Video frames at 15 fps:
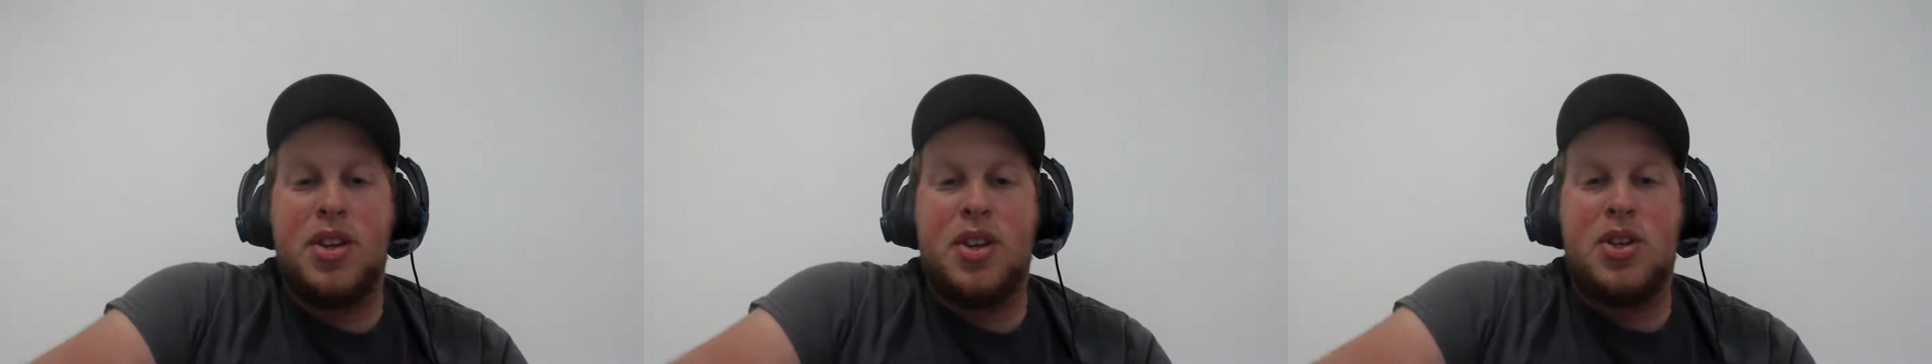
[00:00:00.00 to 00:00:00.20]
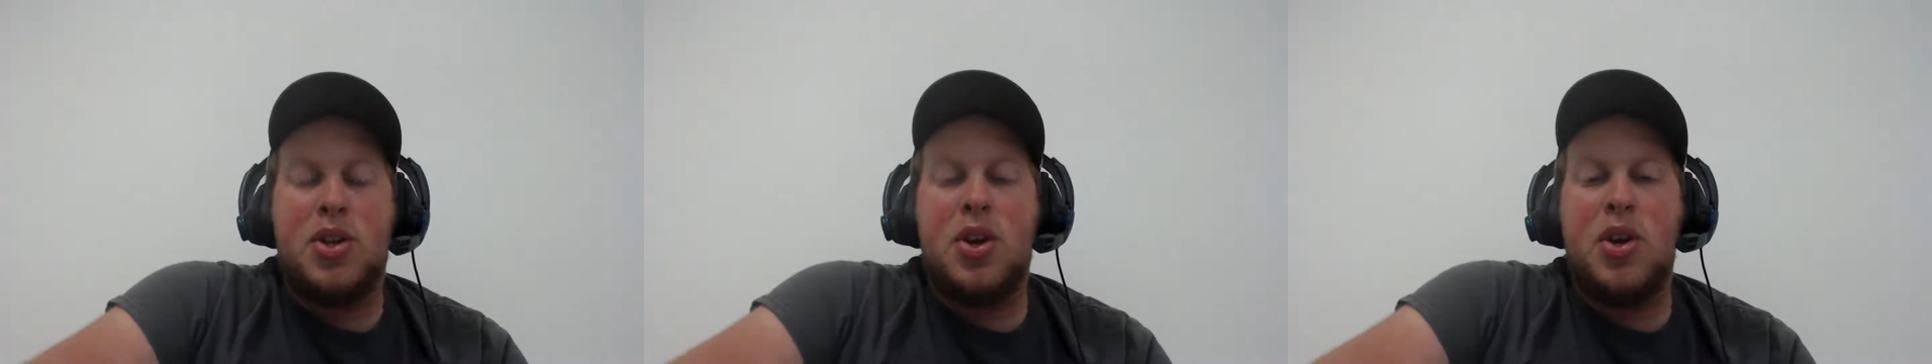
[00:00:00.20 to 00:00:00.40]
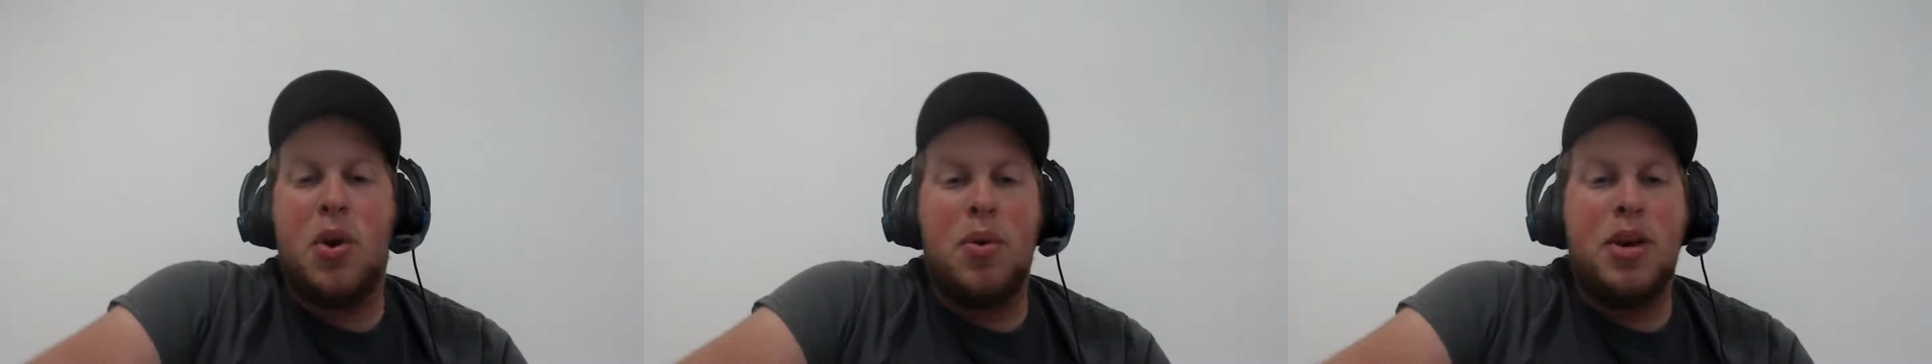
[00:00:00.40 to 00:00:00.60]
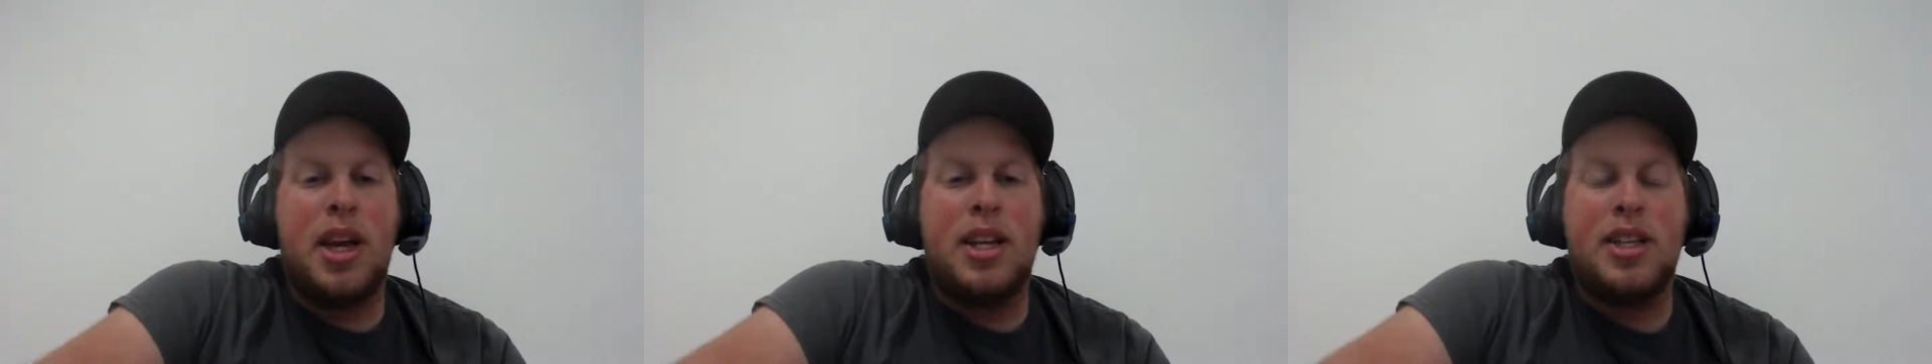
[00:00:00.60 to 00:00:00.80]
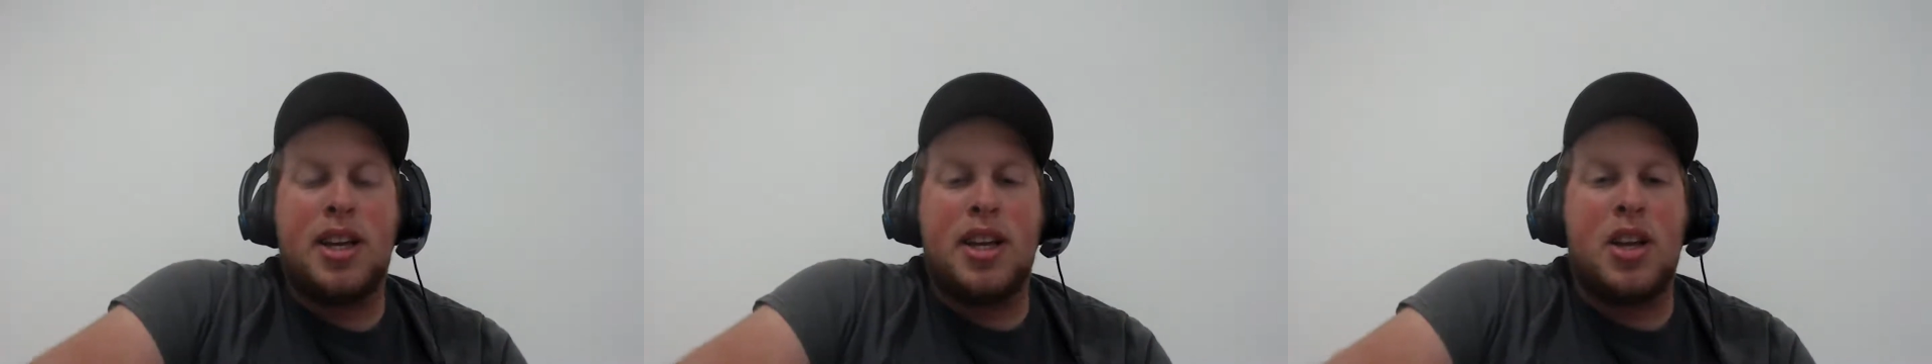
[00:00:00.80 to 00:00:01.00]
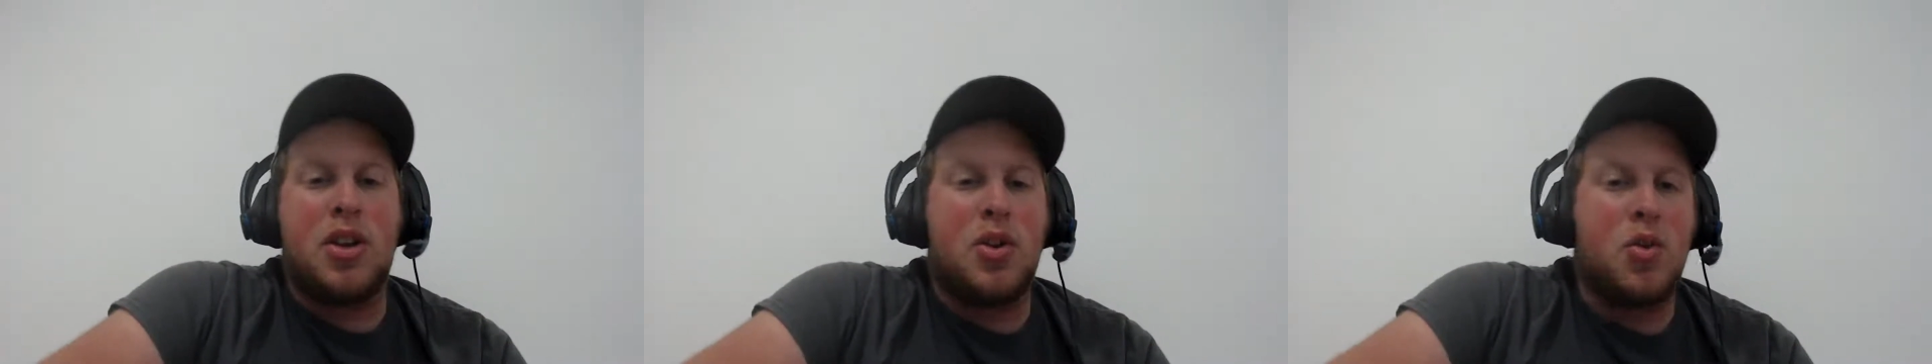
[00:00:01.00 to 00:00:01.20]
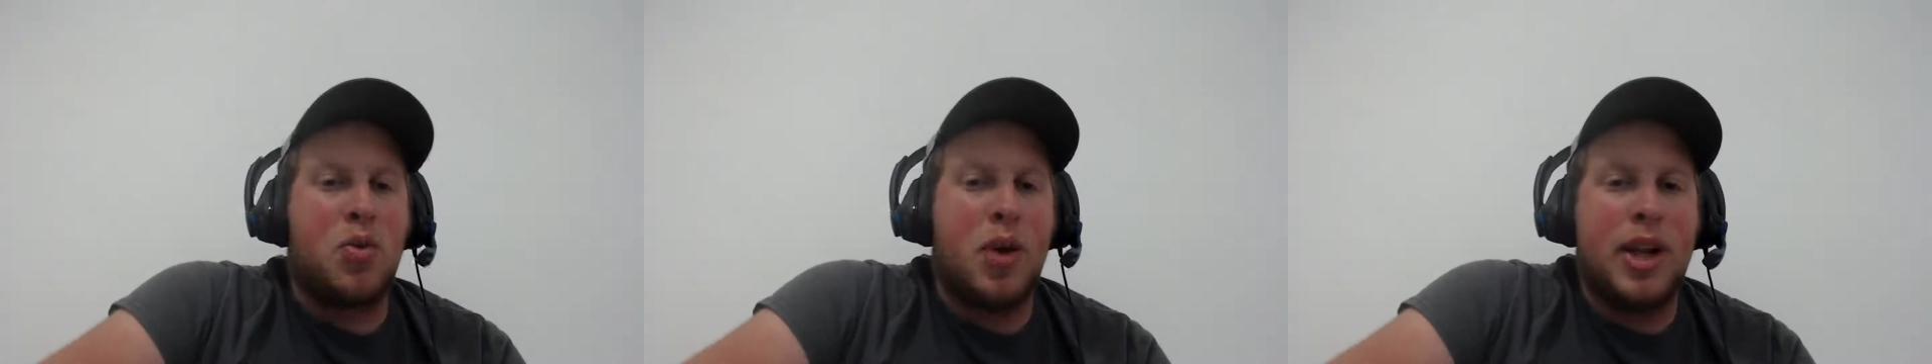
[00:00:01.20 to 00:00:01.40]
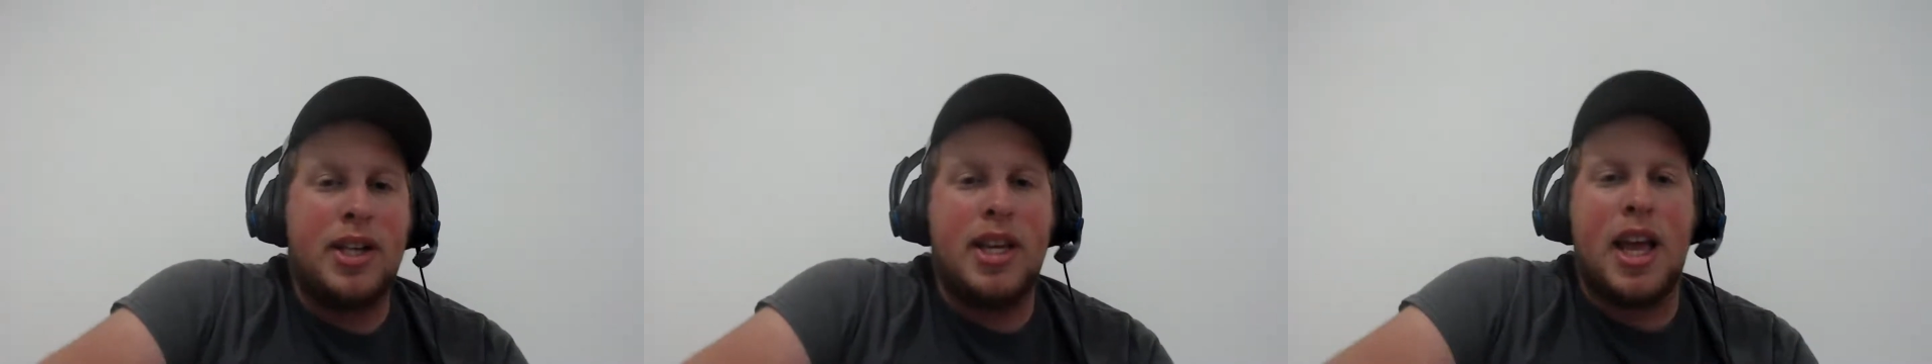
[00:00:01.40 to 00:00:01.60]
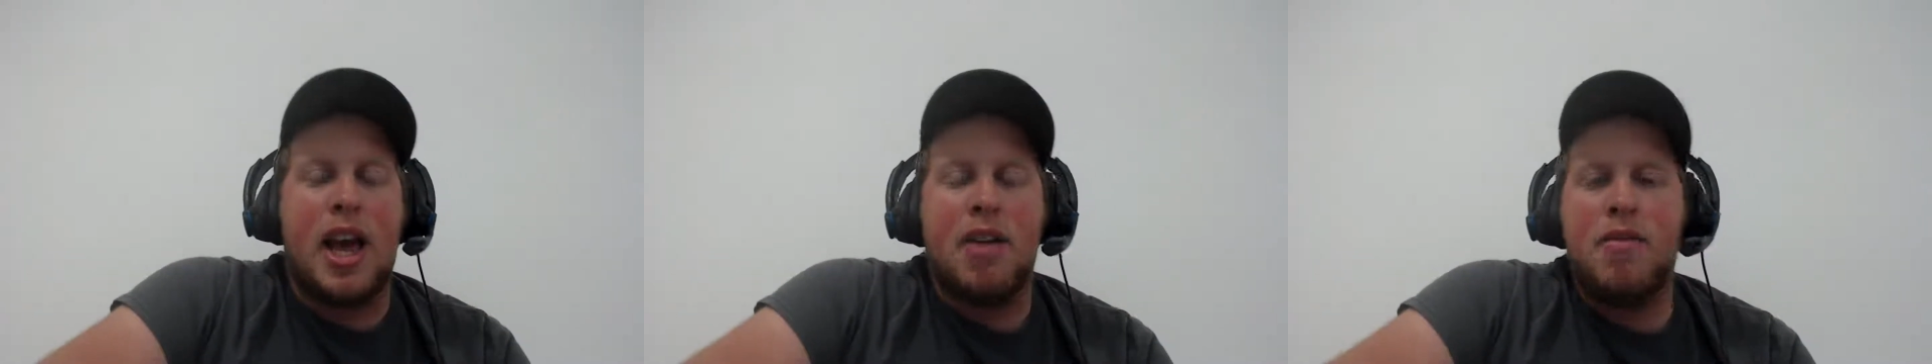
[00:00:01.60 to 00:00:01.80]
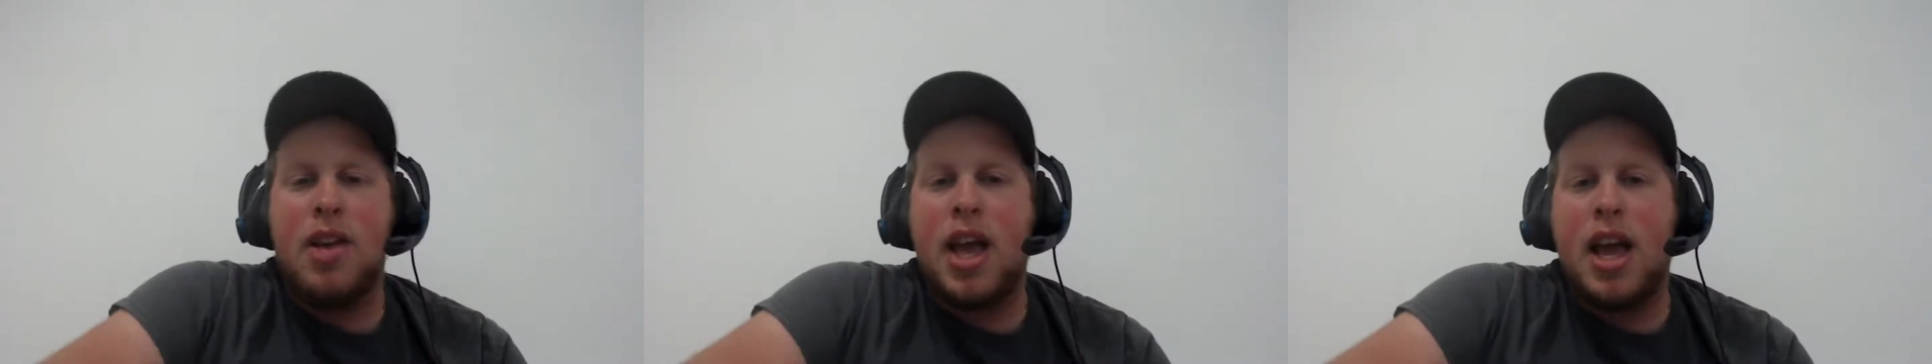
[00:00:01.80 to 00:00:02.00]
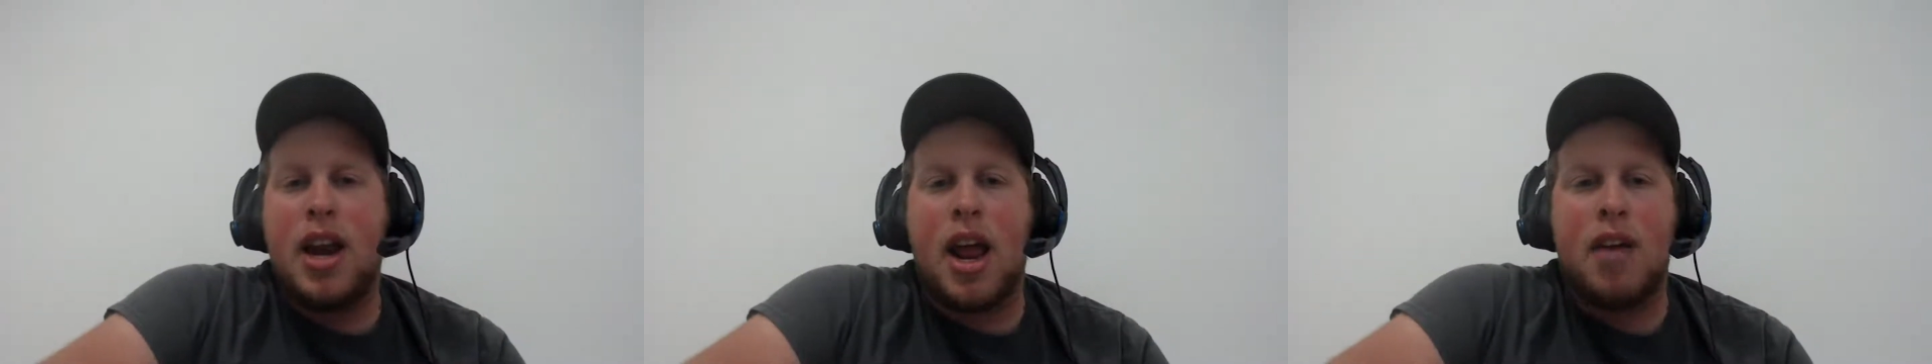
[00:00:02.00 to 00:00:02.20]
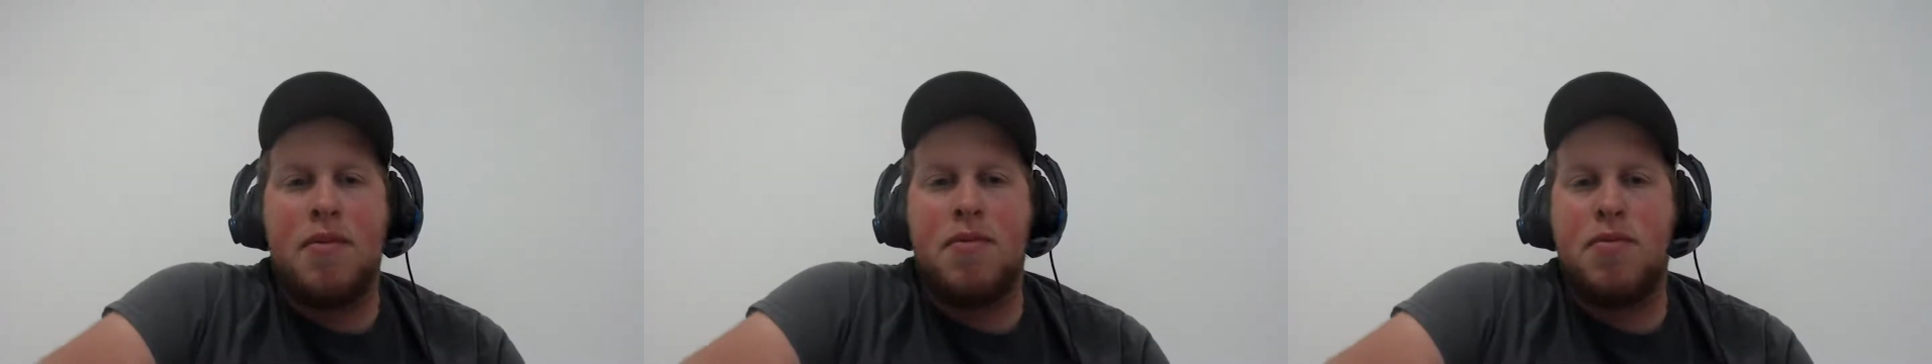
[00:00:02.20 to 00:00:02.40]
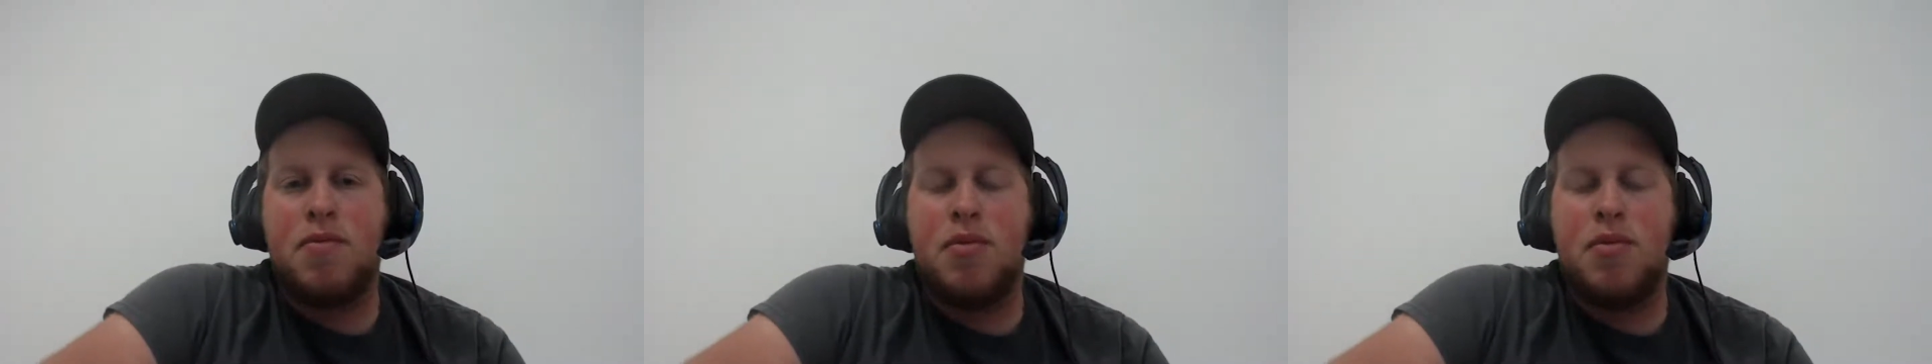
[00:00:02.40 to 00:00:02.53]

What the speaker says: So you don't need something crazy heavy, and you